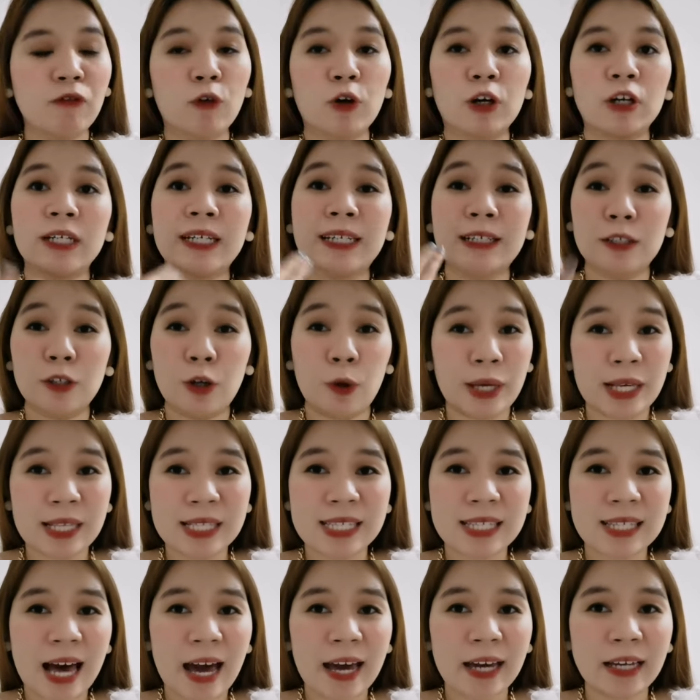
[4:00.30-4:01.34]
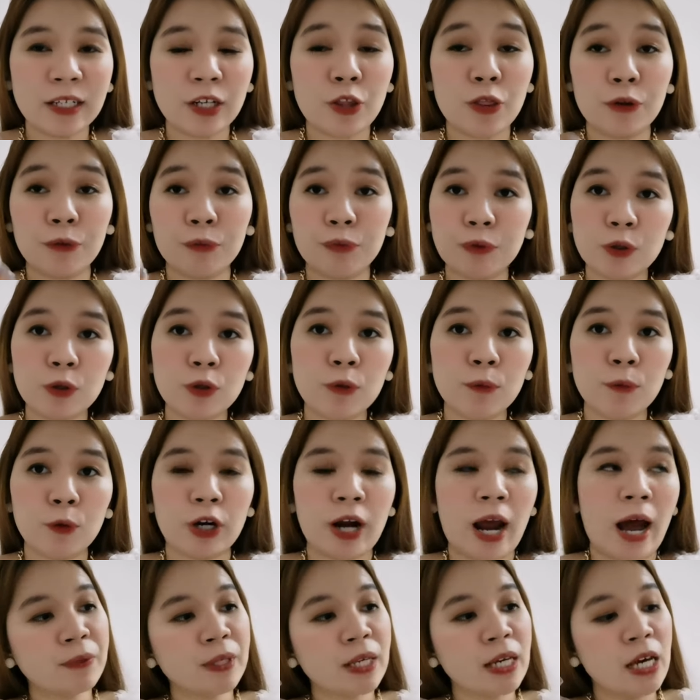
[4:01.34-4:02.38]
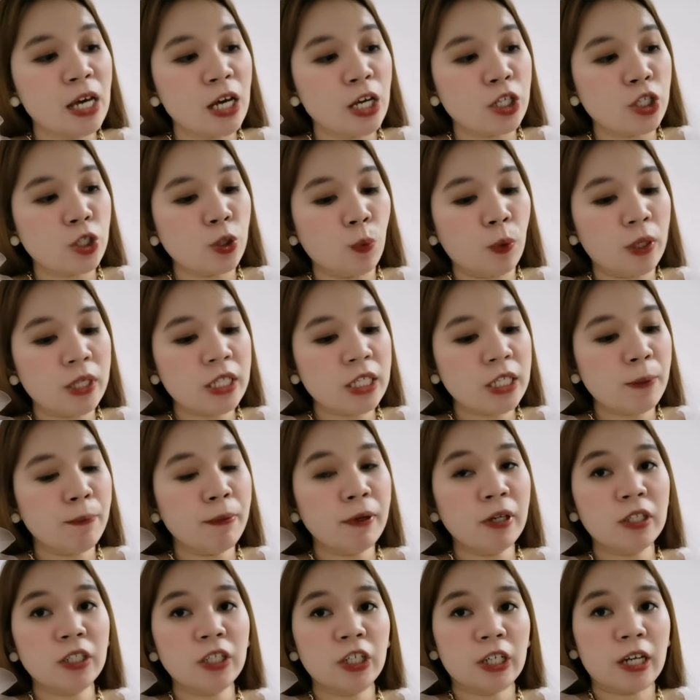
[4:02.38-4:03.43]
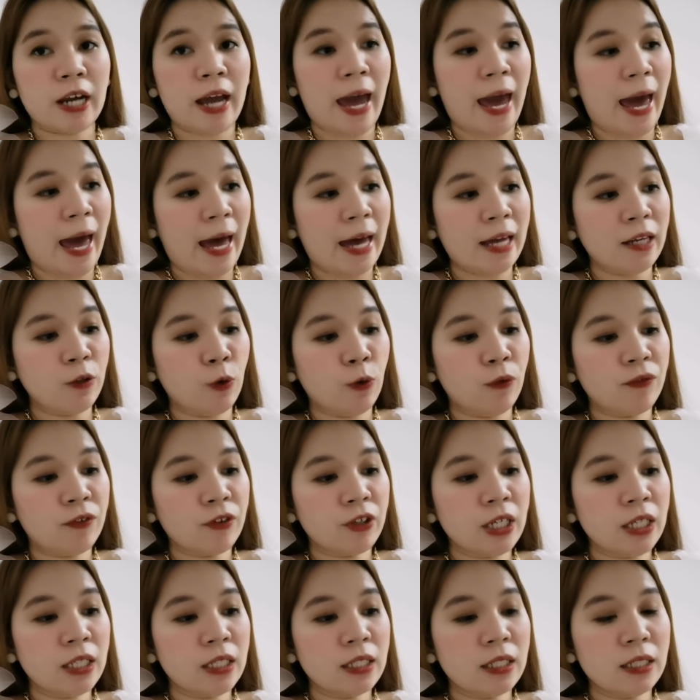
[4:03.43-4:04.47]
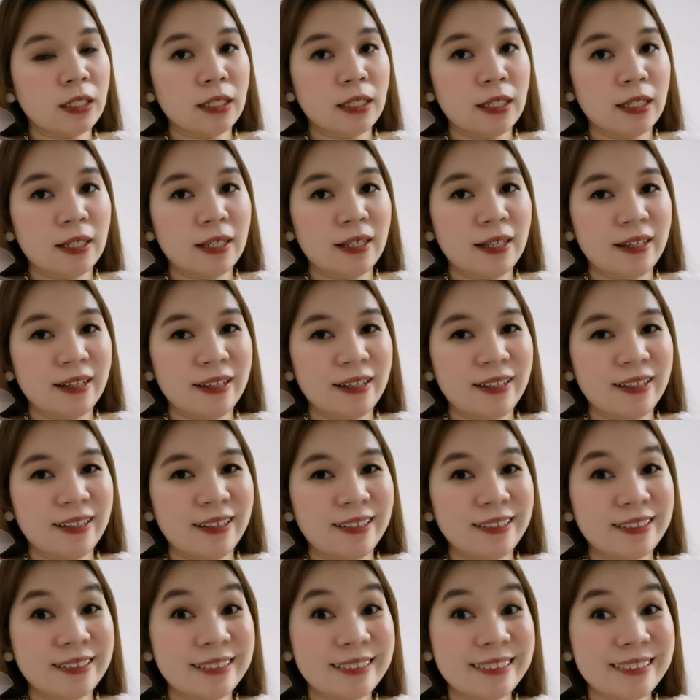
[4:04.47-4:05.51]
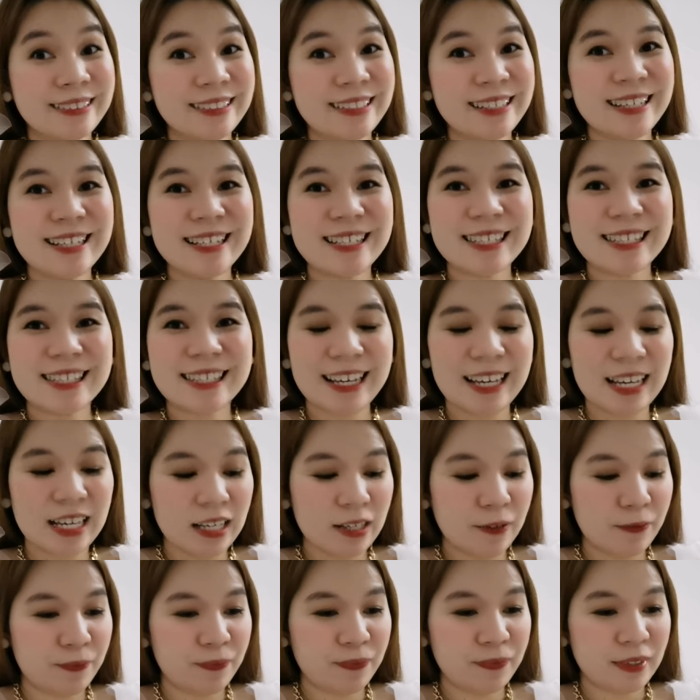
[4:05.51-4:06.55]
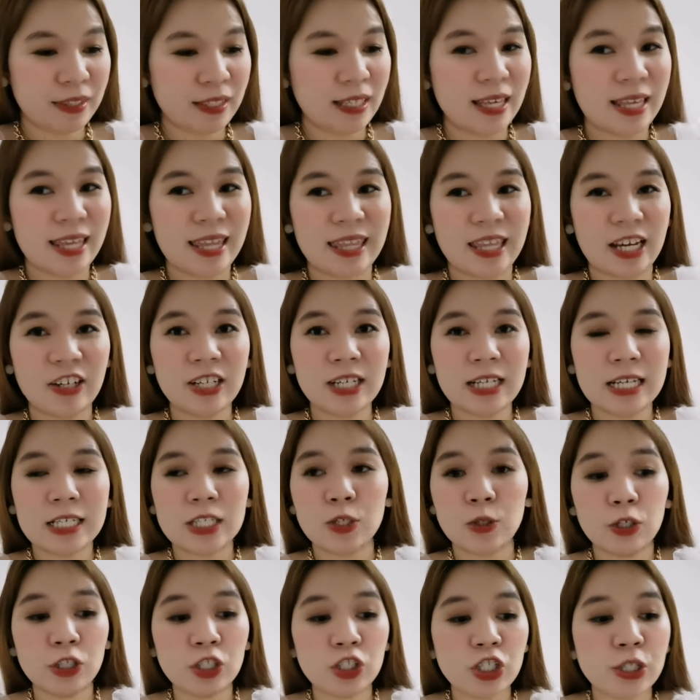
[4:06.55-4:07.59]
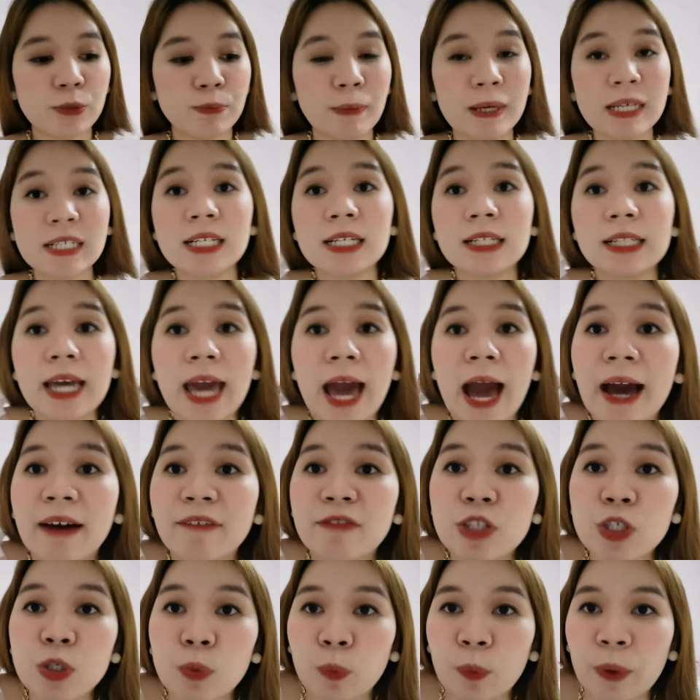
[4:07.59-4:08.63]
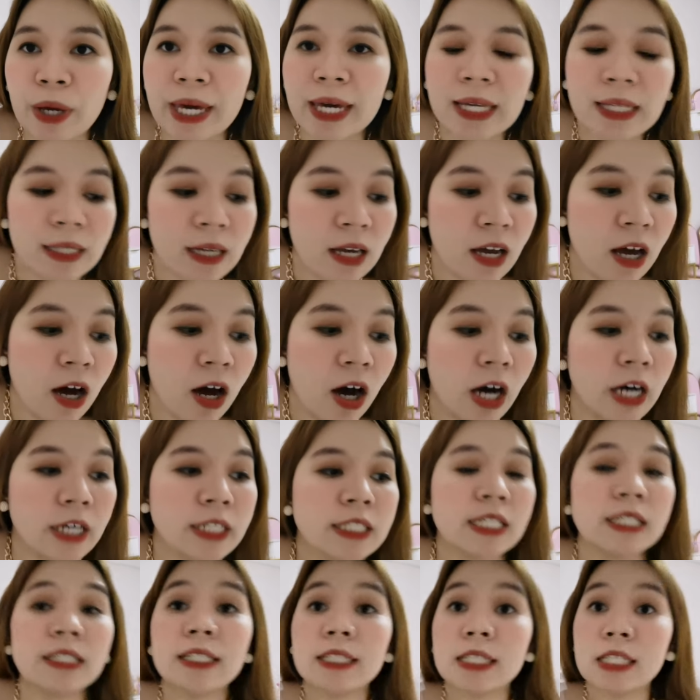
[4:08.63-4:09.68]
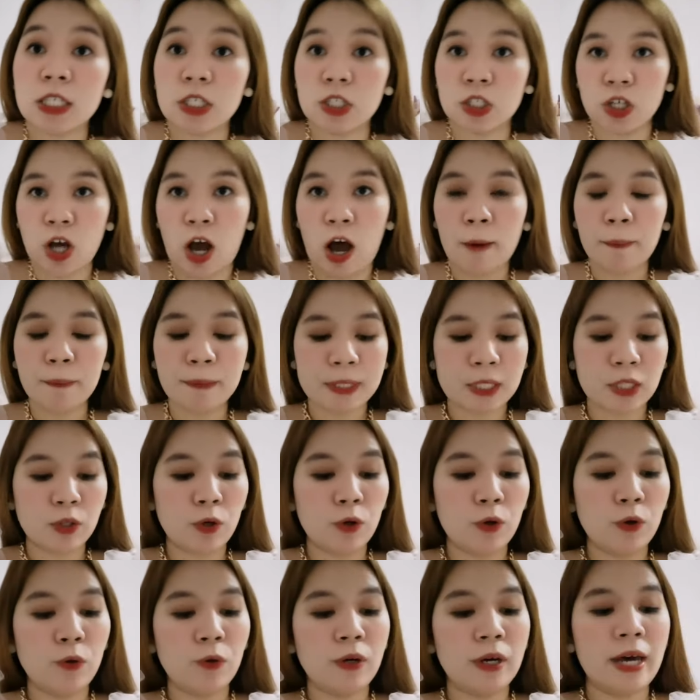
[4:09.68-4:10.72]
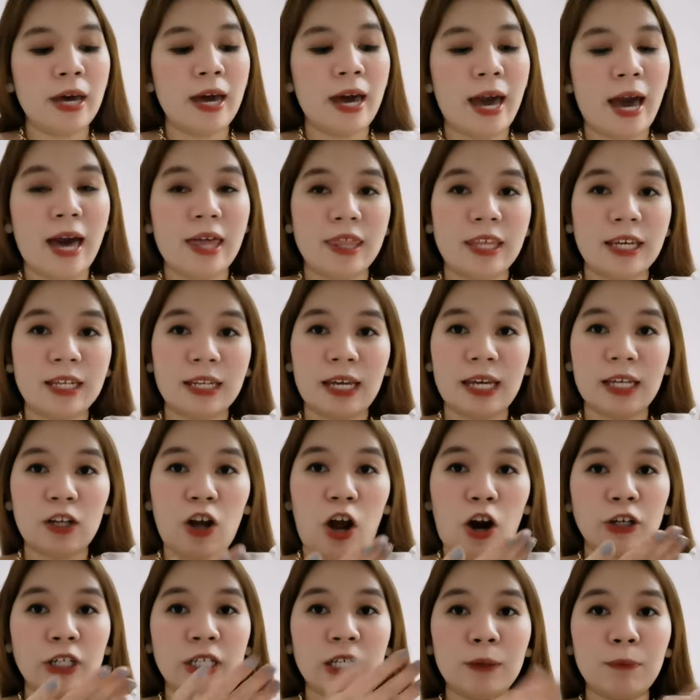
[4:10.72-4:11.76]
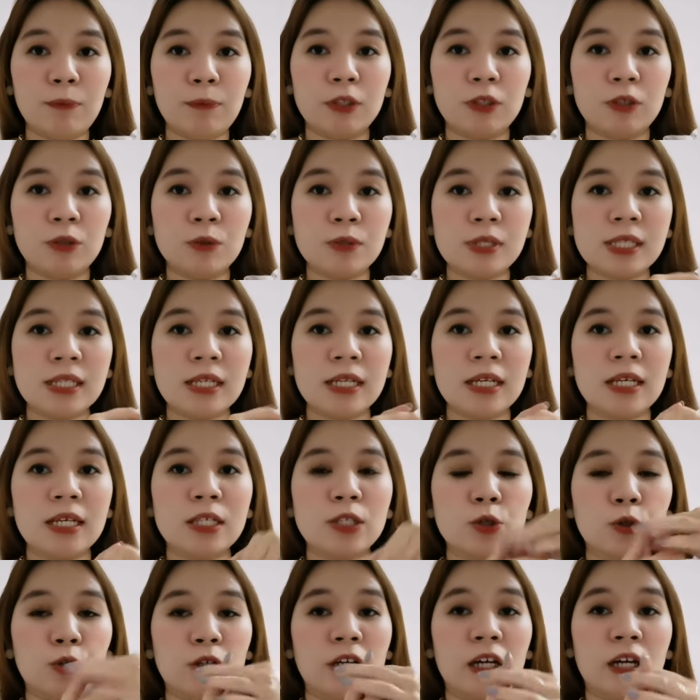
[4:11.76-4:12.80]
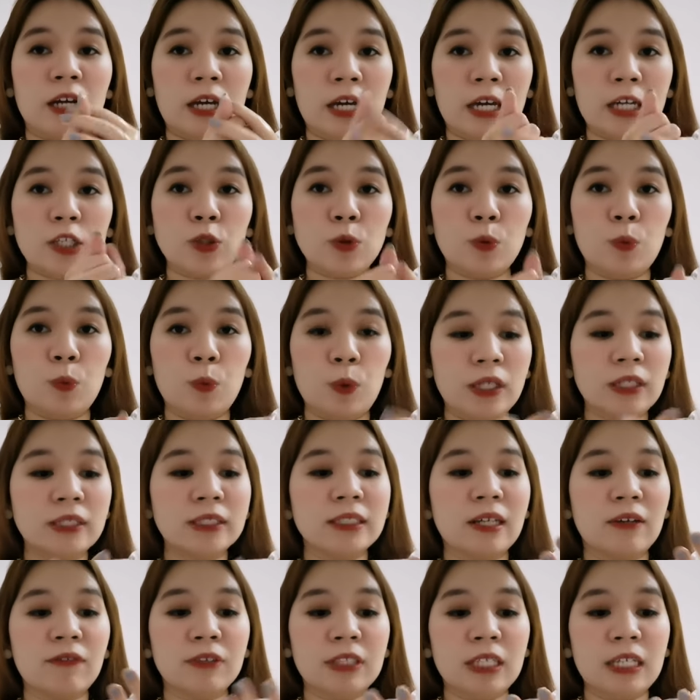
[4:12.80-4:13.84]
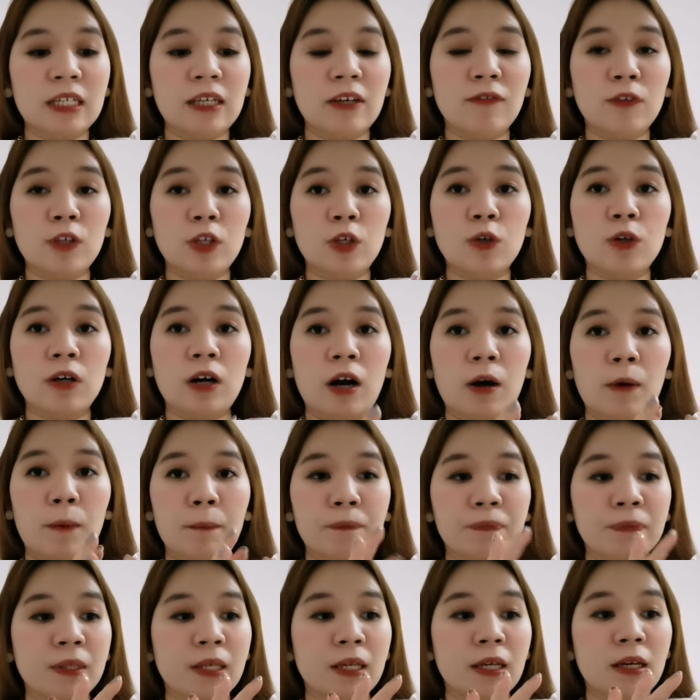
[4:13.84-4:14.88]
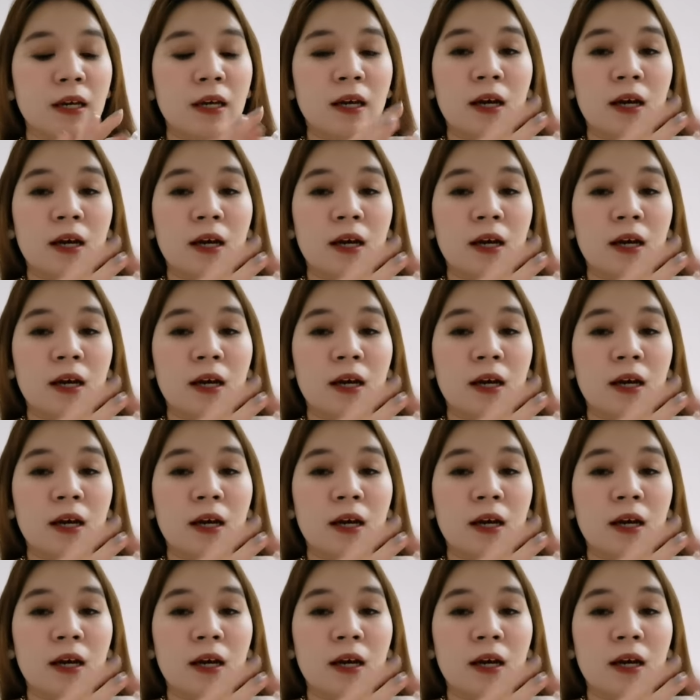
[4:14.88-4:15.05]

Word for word: before going inside the room. So once you put your hand over it, see? There it is. So you just basically have to wait until it stops though, and then it already produces, or it will definitely give you um,